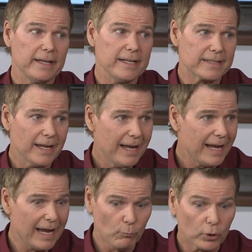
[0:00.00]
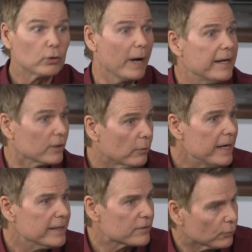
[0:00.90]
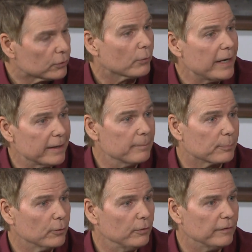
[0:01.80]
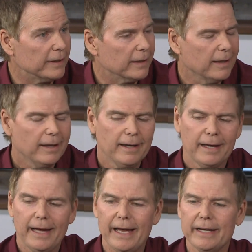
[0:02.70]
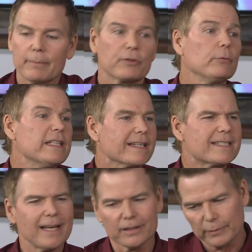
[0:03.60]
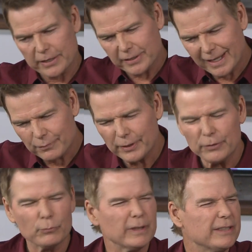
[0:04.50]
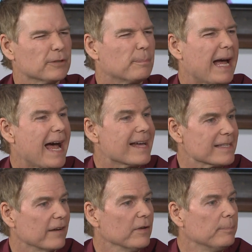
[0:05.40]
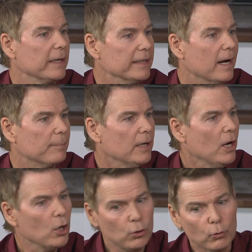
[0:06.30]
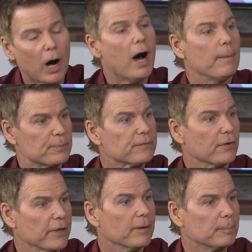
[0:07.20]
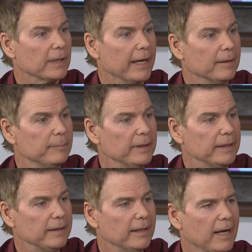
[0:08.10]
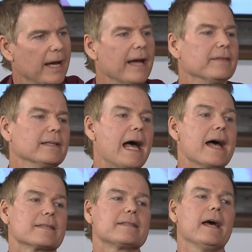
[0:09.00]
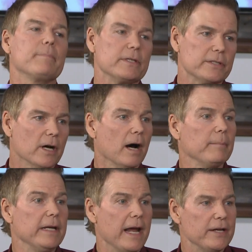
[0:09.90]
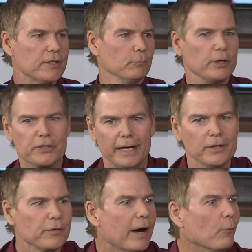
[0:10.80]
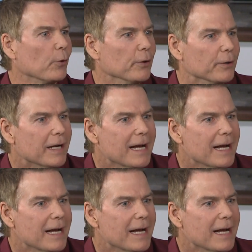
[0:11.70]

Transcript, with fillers: things, and we're great at greatness. We're great at improving. And number three is acceleration. That's where you really just pass everybody up who opts for their plan B. Okay. And the last step is domination, which I know that word